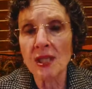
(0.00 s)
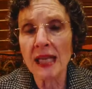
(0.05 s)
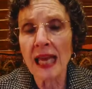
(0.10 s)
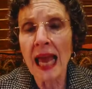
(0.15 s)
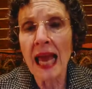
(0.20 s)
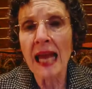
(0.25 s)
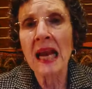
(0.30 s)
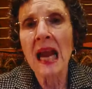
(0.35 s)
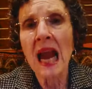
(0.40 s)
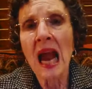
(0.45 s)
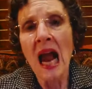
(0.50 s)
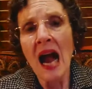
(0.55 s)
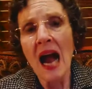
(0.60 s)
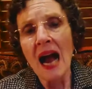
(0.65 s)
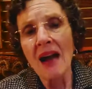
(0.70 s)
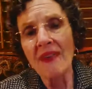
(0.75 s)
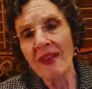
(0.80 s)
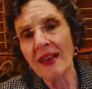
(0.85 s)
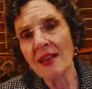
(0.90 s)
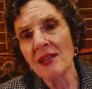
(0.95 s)
Again,
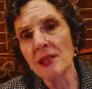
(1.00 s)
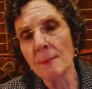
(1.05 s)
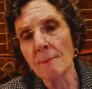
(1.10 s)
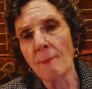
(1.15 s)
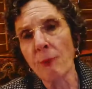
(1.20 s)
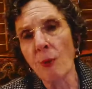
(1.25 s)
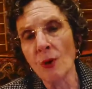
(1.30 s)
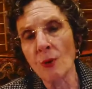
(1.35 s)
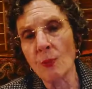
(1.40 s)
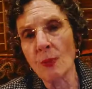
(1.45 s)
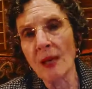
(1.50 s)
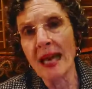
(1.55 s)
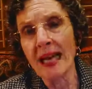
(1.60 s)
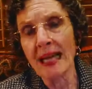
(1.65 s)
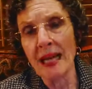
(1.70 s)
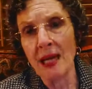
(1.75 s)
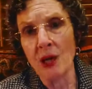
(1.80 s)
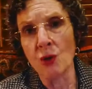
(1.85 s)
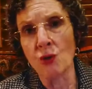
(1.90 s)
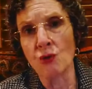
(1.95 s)
I think it's important. We got to
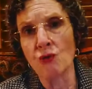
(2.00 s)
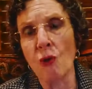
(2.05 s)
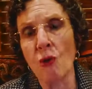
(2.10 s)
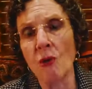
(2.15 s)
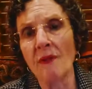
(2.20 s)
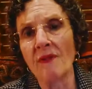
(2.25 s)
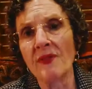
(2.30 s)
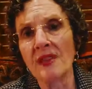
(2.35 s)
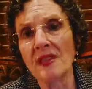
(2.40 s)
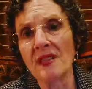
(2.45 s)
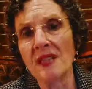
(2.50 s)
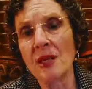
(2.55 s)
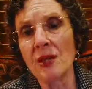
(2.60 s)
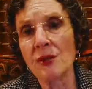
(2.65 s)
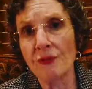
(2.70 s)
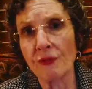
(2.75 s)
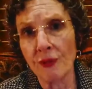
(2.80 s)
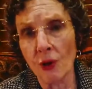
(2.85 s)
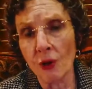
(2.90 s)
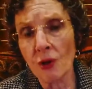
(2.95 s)
get control of
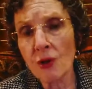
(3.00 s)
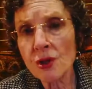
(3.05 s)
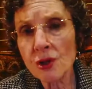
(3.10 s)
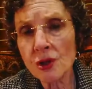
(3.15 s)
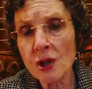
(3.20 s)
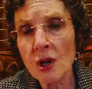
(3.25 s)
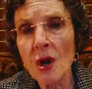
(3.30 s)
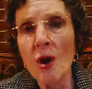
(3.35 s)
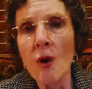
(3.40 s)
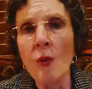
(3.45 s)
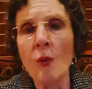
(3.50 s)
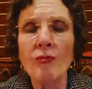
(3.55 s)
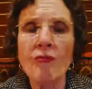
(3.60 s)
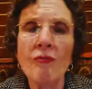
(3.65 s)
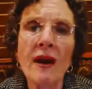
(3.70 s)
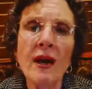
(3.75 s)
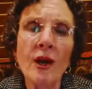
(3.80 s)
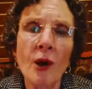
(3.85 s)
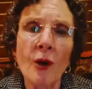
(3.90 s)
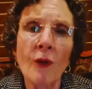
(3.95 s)
disease first with
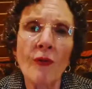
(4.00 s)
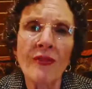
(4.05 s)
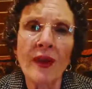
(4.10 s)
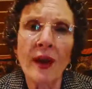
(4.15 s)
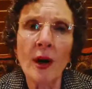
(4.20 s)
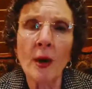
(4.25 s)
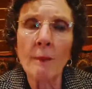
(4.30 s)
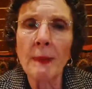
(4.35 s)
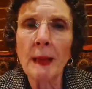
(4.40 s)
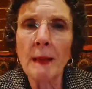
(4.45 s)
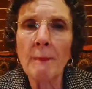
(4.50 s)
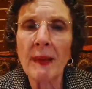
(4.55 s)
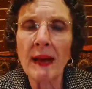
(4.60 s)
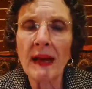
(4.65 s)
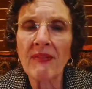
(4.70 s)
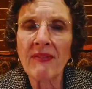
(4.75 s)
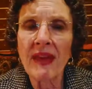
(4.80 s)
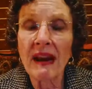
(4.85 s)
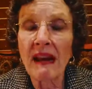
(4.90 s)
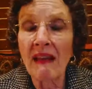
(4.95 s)
radiotherapy,
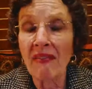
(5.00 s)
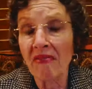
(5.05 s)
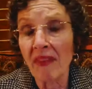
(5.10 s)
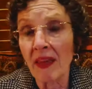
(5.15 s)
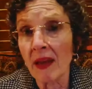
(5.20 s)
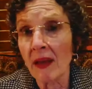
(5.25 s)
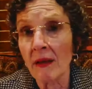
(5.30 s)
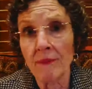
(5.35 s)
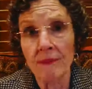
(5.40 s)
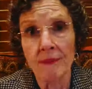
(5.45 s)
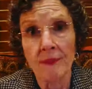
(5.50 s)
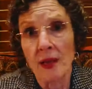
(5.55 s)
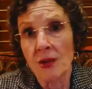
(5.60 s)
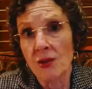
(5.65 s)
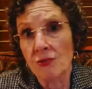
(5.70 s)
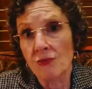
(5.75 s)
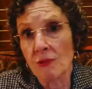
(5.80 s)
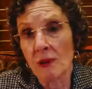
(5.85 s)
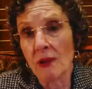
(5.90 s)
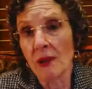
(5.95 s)
but then I think
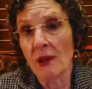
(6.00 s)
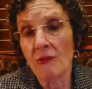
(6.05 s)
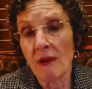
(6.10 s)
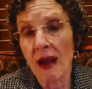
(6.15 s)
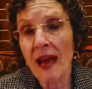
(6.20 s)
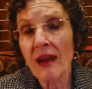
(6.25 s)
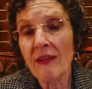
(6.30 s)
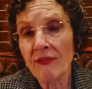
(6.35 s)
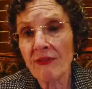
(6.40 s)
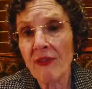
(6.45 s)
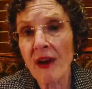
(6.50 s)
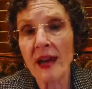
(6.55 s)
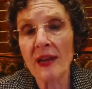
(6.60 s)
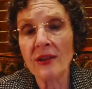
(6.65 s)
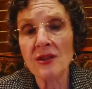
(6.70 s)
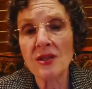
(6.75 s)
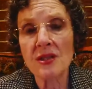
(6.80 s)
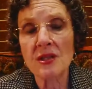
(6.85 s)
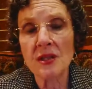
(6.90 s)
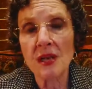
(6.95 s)
it's really gratifying
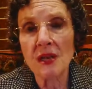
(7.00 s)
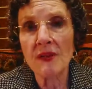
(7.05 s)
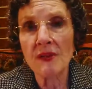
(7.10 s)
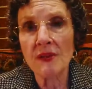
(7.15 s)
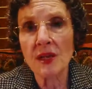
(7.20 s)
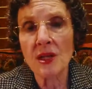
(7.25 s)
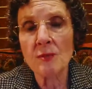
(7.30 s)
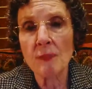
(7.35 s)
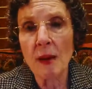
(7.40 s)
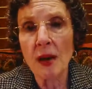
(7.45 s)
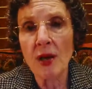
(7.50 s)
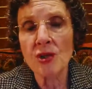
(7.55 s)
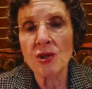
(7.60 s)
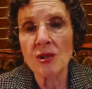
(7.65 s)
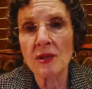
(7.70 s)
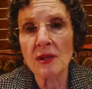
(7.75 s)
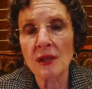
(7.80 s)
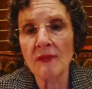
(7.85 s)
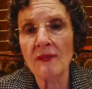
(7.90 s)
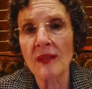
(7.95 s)
to see that these
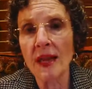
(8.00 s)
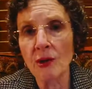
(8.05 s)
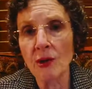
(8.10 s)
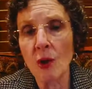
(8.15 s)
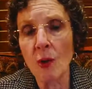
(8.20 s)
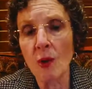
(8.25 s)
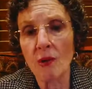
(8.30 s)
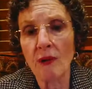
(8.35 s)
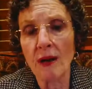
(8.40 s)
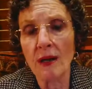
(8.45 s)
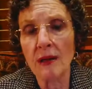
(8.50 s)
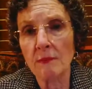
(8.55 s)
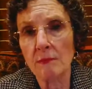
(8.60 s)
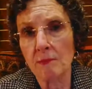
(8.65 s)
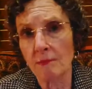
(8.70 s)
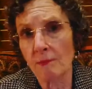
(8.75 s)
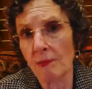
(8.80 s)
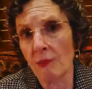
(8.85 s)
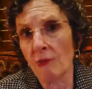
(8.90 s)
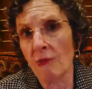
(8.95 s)
patients can then go a great,
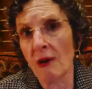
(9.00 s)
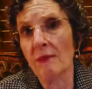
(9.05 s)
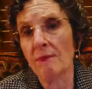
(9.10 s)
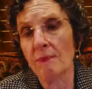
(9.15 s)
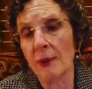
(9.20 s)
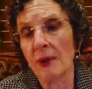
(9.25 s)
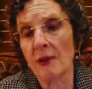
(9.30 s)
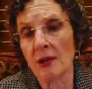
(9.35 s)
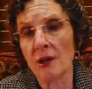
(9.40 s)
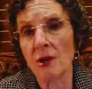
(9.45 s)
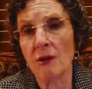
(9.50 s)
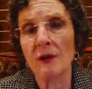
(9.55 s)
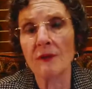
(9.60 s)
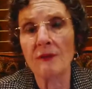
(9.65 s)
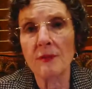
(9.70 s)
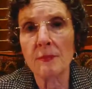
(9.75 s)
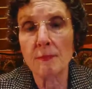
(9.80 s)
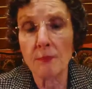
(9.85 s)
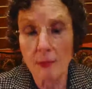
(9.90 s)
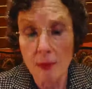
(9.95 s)
great
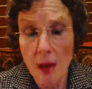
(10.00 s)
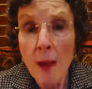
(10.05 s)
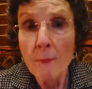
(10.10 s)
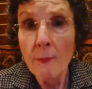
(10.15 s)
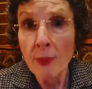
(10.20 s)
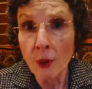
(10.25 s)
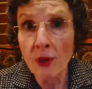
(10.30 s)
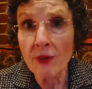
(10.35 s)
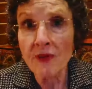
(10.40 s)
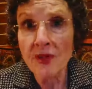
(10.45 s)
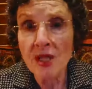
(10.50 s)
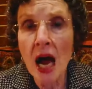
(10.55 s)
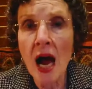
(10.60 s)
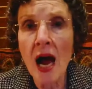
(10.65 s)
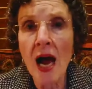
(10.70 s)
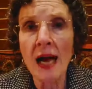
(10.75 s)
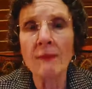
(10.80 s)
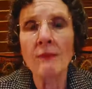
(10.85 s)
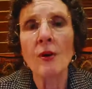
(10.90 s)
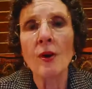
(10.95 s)
period of
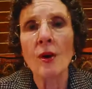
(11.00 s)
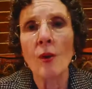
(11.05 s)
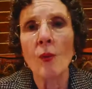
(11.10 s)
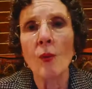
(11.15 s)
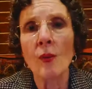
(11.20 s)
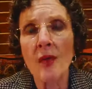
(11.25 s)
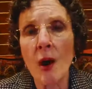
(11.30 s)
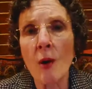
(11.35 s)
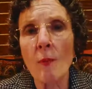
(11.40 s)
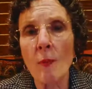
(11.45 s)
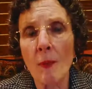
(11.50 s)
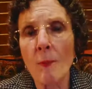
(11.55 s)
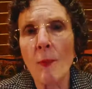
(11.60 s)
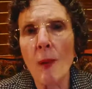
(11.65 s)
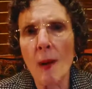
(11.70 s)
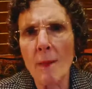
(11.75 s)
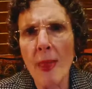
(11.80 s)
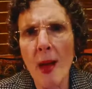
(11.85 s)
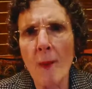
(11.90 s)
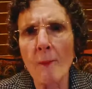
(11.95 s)
time without
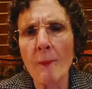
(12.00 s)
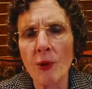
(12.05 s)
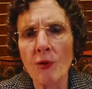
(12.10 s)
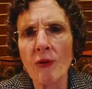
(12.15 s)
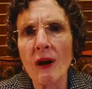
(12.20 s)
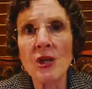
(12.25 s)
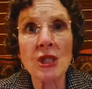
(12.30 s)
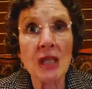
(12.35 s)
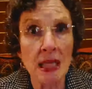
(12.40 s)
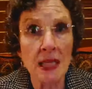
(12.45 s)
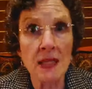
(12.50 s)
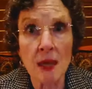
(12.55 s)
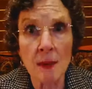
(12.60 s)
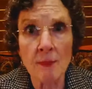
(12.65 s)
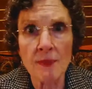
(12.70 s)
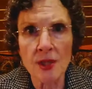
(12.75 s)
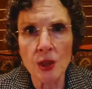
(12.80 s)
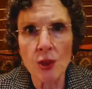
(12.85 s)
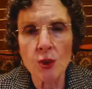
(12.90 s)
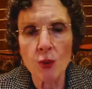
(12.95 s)
well, without progression in some
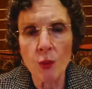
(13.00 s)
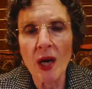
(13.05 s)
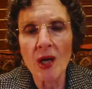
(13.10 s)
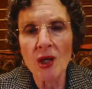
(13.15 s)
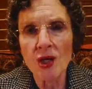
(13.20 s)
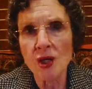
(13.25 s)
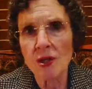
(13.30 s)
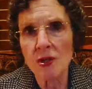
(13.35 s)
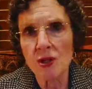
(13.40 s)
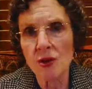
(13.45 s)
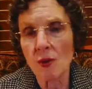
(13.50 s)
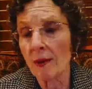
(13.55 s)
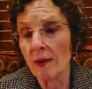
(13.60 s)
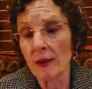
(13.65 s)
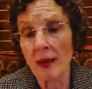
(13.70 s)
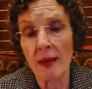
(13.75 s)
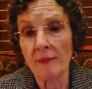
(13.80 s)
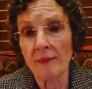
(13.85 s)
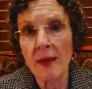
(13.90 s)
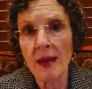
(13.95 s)
situations. So
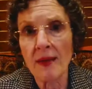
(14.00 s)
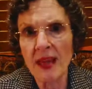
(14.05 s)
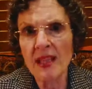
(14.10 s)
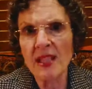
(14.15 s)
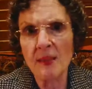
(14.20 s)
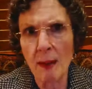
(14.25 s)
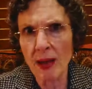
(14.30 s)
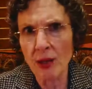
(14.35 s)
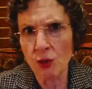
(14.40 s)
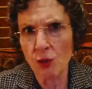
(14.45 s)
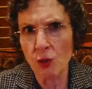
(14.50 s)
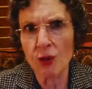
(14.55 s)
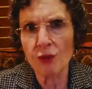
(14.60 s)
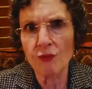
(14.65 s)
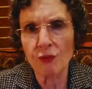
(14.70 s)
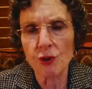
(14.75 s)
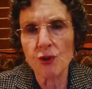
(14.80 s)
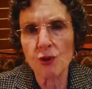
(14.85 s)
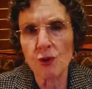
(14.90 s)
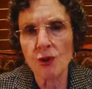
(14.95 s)
yeah, that's my choice
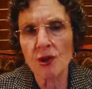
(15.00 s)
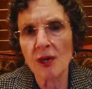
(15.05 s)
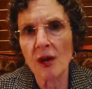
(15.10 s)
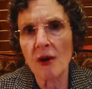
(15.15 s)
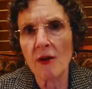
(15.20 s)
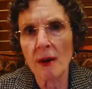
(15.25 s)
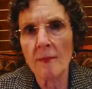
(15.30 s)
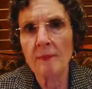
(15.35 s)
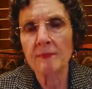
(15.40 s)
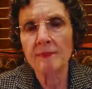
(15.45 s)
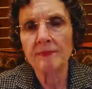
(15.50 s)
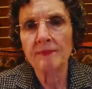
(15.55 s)
for sure, Sarah.